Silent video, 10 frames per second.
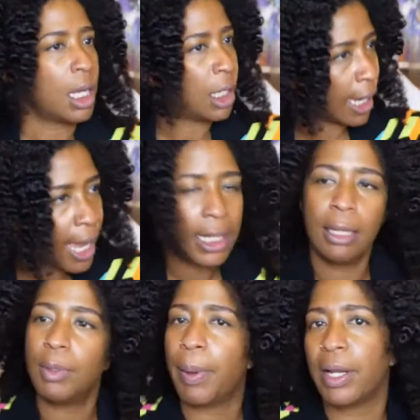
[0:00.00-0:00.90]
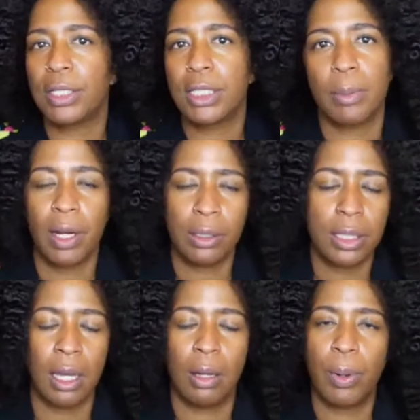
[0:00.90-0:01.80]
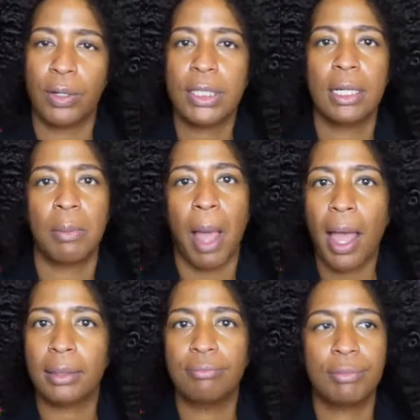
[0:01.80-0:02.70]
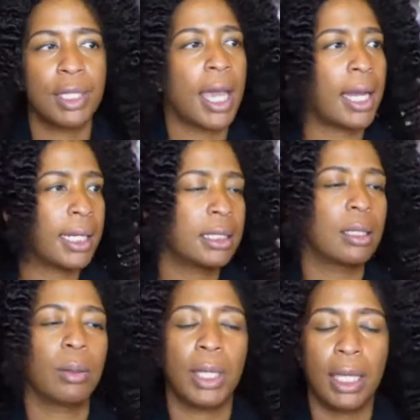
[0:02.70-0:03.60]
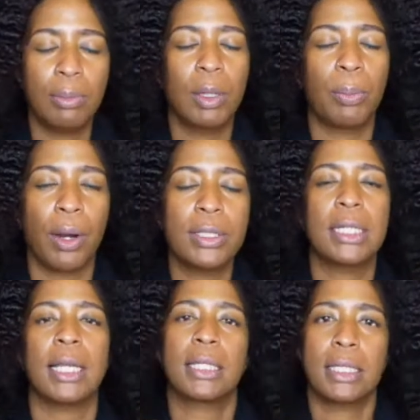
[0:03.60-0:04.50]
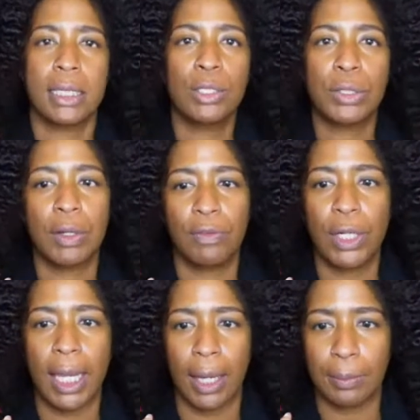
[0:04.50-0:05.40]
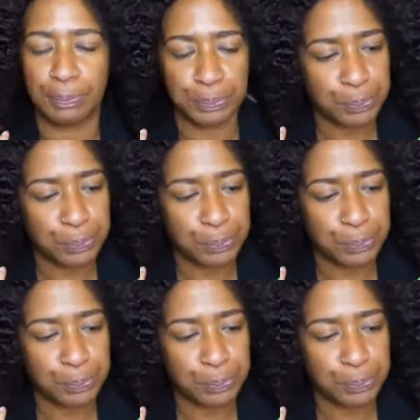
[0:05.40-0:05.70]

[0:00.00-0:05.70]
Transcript: you got to keep the per- per- uh, person in mind. You got to get the keep the person at the center of your care.